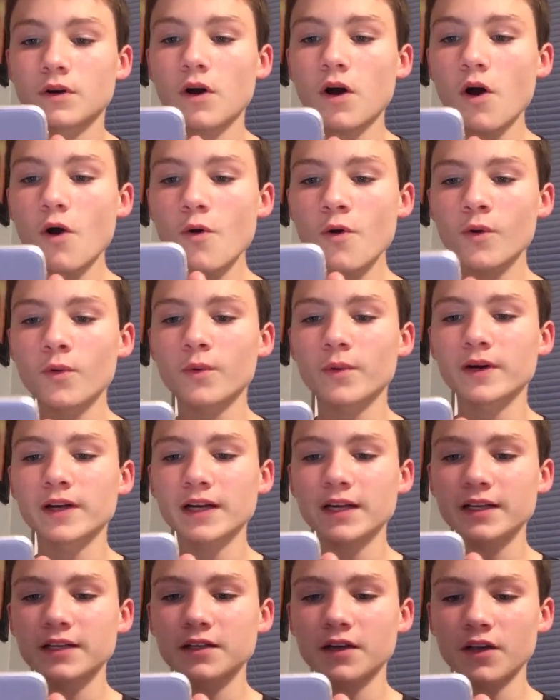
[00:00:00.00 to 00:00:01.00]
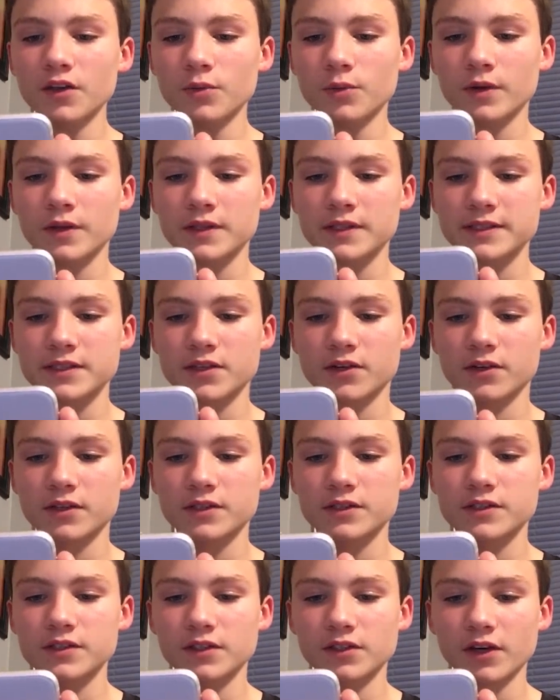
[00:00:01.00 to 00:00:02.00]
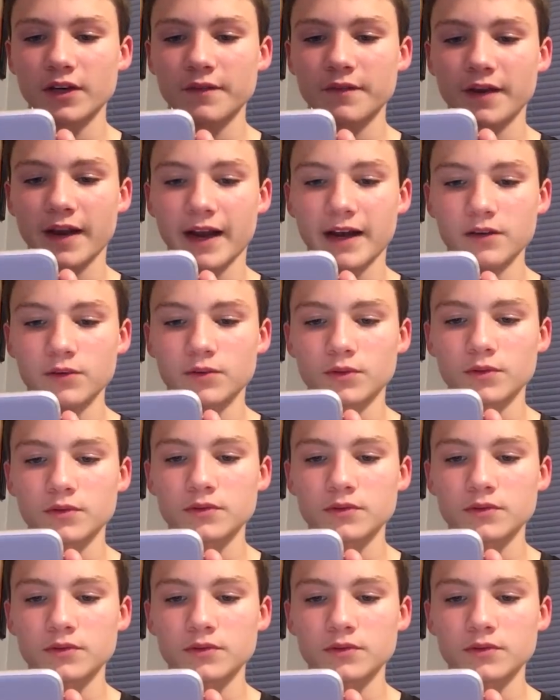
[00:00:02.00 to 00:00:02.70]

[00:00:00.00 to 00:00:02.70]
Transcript: Oh, we're getting another one of these cards. They're not even out.